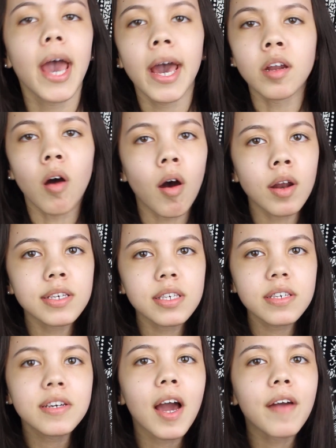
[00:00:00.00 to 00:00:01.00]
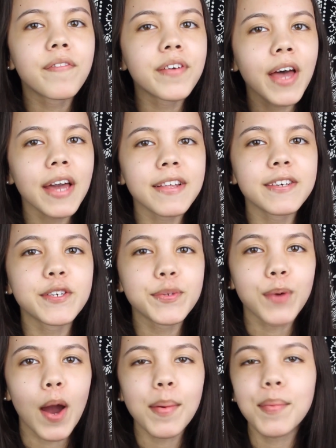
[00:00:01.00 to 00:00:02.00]
And honestly, I feel like this is
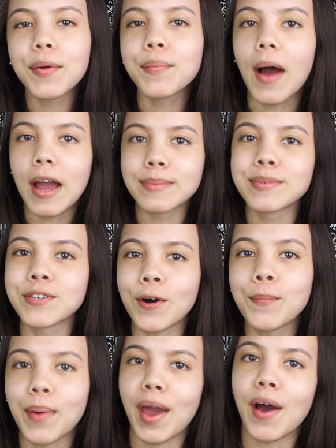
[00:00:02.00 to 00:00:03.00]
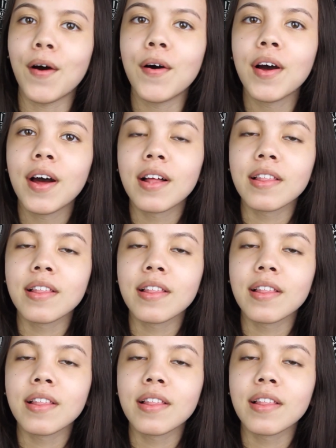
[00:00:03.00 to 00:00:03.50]
probably why I'm so pale.